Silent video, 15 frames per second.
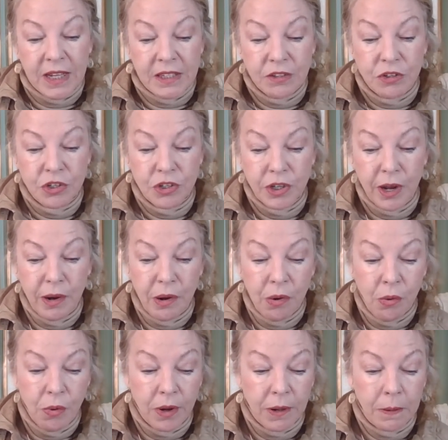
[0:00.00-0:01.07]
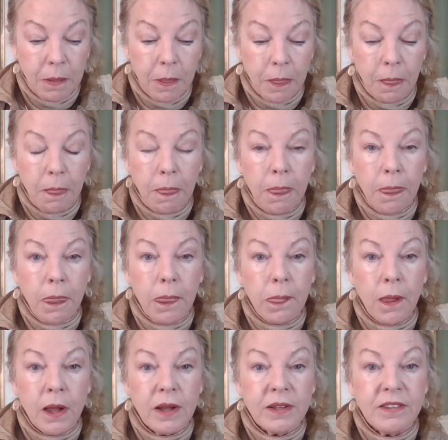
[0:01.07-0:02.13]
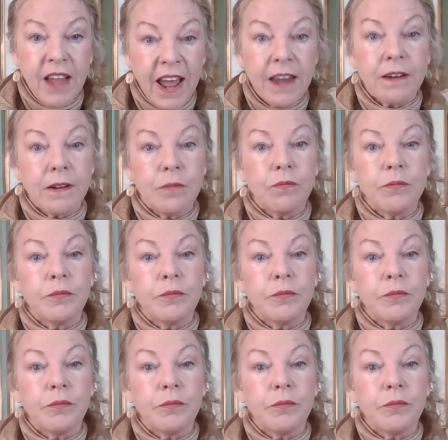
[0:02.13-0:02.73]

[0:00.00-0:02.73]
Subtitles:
So that